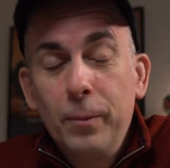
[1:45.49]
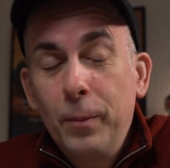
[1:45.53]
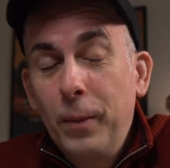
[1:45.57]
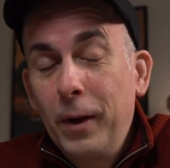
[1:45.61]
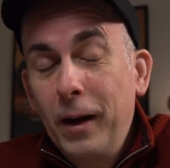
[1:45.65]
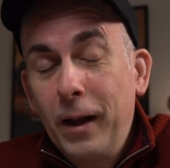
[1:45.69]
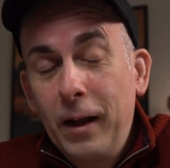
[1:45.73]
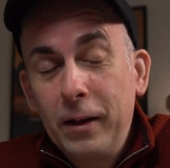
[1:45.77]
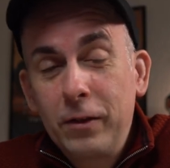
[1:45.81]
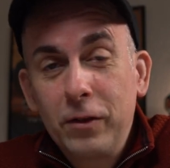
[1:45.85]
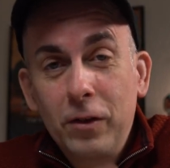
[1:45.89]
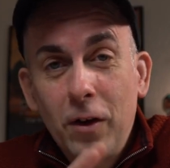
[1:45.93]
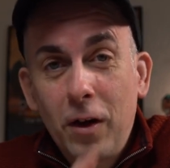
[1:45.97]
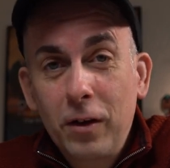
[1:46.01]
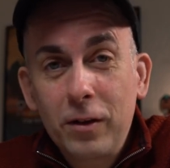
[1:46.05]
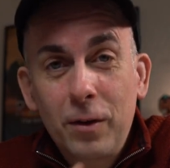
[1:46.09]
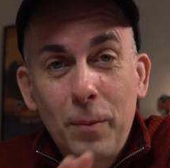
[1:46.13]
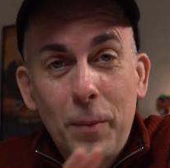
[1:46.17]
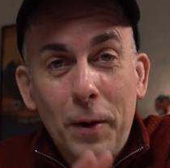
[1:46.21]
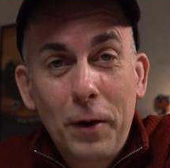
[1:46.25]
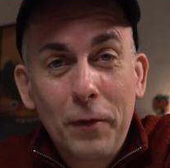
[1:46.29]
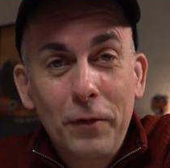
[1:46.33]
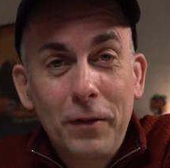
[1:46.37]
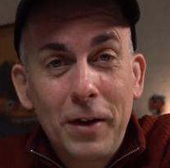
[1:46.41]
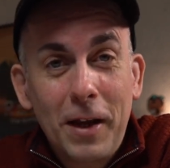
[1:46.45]
But I talked
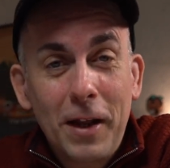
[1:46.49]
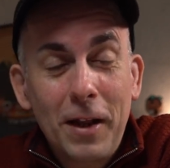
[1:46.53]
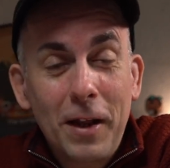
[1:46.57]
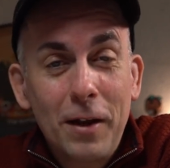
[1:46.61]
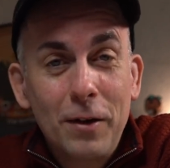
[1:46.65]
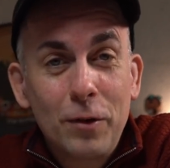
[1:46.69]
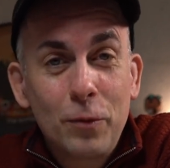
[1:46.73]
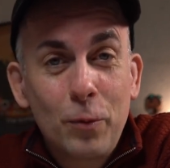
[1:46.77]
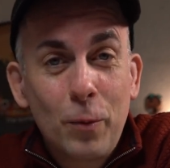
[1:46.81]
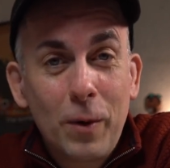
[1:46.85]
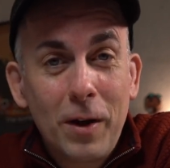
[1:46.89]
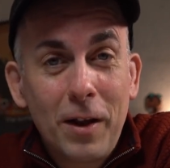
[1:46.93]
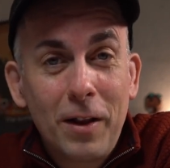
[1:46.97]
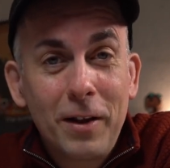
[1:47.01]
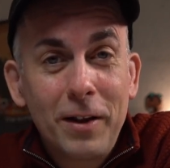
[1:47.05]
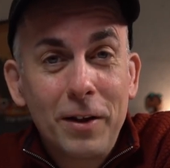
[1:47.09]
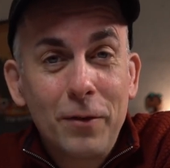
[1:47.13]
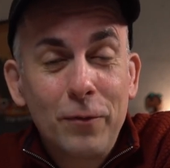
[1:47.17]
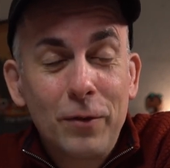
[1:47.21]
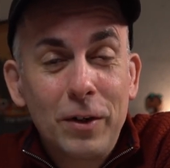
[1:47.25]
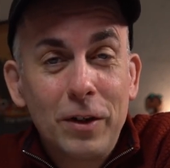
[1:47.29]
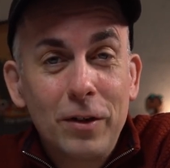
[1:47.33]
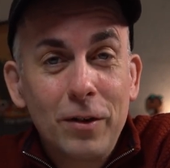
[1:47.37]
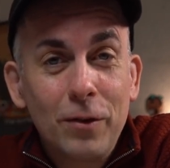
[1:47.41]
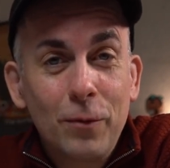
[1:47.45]
about that as well
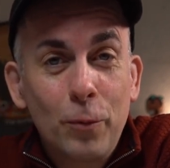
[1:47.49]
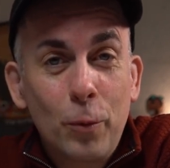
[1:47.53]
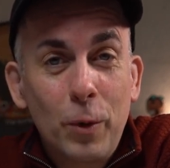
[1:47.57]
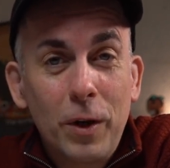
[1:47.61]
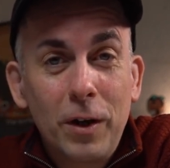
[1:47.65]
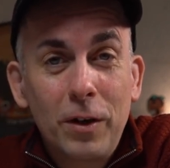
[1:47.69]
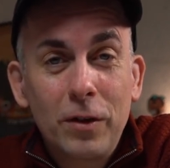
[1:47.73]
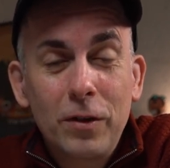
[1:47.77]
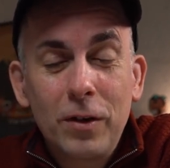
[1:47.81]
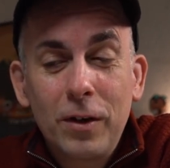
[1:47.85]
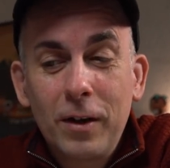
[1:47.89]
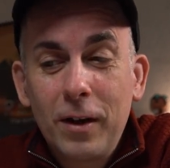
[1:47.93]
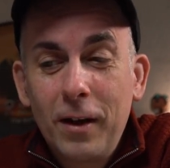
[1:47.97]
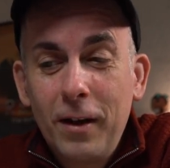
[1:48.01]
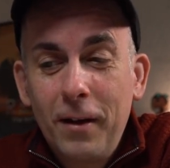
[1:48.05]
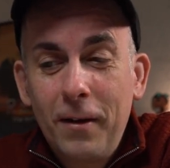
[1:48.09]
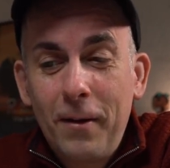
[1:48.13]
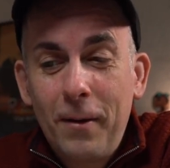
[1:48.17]
in recent weeks.